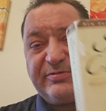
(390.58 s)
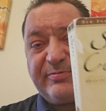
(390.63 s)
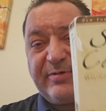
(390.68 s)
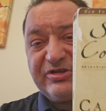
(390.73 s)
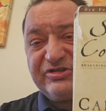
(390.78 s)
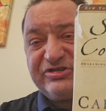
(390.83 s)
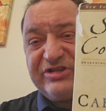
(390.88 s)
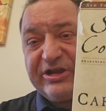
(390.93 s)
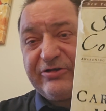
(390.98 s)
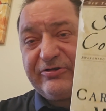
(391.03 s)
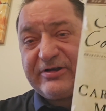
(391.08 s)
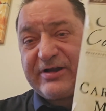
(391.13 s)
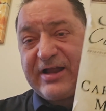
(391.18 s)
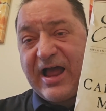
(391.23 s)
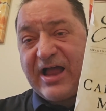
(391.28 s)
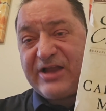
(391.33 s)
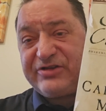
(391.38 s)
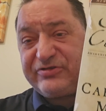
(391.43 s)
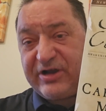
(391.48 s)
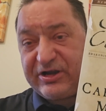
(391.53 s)
It's about sacred
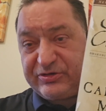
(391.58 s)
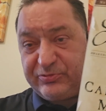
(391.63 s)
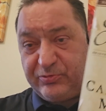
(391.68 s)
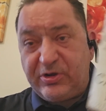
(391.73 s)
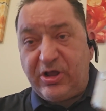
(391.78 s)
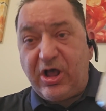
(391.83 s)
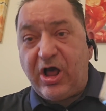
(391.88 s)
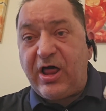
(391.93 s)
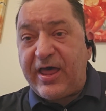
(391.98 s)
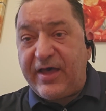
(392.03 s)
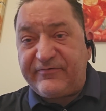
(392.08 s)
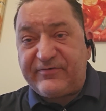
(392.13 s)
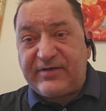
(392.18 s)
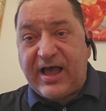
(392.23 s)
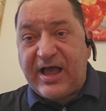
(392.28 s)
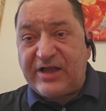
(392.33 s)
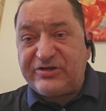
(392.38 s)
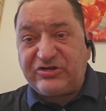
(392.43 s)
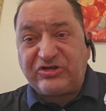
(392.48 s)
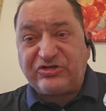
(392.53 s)
contracts. We all have
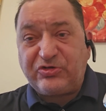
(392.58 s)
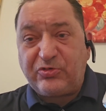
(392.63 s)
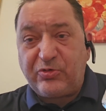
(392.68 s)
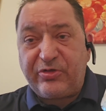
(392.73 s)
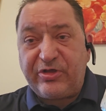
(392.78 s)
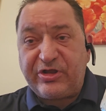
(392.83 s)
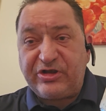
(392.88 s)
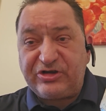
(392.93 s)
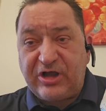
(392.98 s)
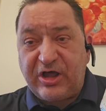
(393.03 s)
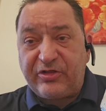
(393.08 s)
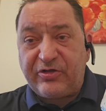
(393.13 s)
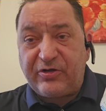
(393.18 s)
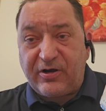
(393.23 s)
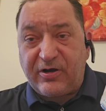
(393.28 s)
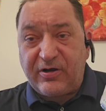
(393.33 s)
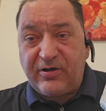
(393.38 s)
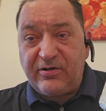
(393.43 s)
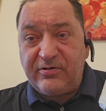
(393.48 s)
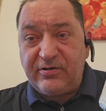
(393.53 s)
contracts with each
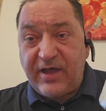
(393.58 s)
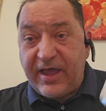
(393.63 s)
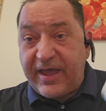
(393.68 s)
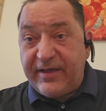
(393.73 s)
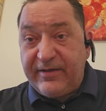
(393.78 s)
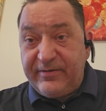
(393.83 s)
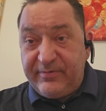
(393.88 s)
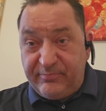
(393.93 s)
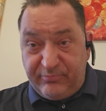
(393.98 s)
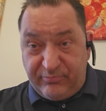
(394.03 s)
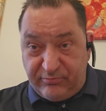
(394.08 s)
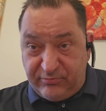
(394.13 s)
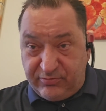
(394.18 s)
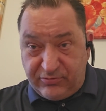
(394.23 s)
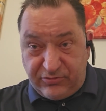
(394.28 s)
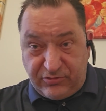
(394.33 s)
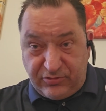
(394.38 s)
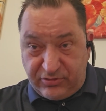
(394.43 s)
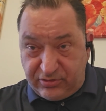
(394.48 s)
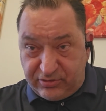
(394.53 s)
other.
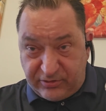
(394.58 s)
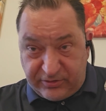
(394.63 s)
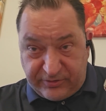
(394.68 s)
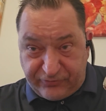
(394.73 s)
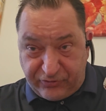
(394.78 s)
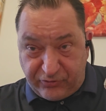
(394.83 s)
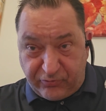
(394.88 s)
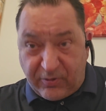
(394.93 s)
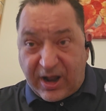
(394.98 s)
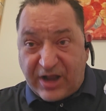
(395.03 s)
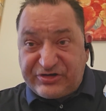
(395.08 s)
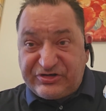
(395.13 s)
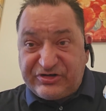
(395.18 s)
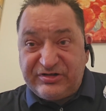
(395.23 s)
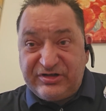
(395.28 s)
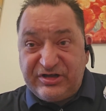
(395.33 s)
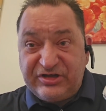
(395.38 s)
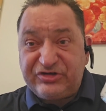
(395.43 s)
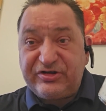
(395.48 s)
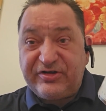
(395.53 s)
If you're
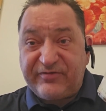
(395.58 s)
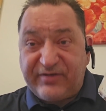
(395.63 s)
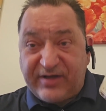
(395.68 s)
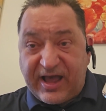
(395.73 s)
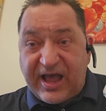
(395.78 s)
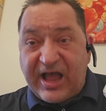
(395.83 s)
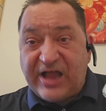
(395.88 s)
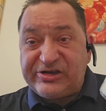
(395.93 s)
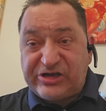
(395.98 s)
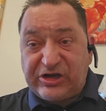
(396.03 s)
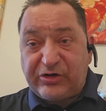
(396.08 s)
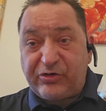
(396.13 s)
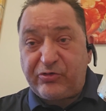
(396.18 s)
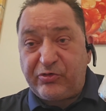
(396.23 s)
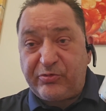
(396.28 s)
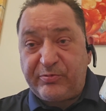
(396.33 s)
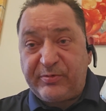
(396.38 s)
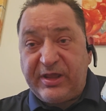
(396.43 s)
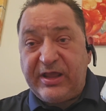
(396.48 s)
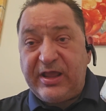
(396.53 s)
watching this, you have a contract
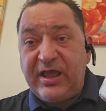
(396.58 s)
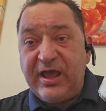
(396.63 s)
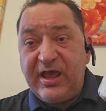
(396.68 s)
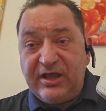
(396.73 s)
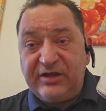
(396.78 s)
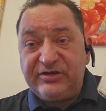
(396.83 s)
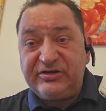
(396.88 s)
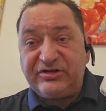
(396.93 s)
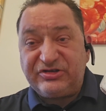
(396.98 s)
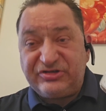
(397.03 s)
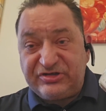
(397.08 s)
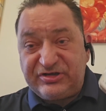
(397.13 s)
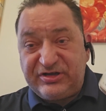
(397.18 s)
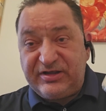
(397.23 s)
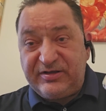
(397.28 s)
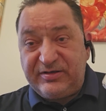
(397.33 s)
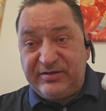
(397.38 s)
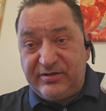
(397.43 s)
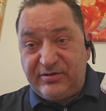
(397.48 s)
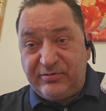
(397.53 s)
with me to
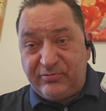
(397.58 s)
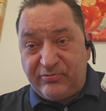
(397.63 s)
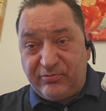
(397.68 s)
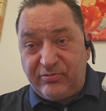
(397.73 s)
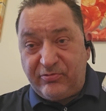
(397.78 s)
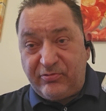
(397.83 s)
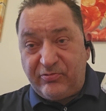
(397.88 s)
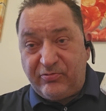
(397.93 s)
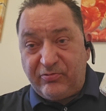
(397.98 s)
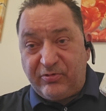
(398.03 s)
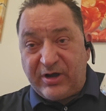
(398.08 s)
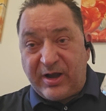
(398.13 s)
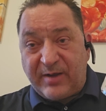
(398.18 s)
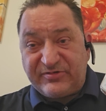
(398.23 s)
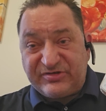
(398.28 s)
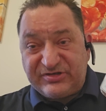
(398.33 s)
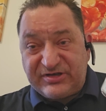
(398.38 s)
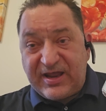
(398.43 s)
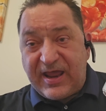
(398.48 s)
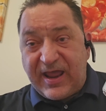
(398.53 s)
see what
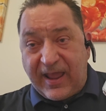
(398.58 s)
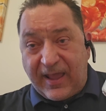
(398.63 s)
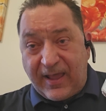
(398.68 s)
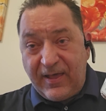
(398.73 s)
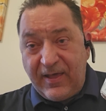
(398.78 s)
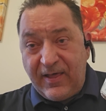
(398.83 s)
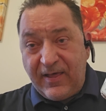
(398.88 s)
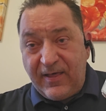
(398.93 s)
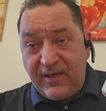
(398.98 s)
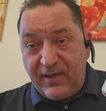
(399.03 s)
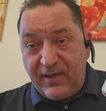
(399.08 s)
I'm saying.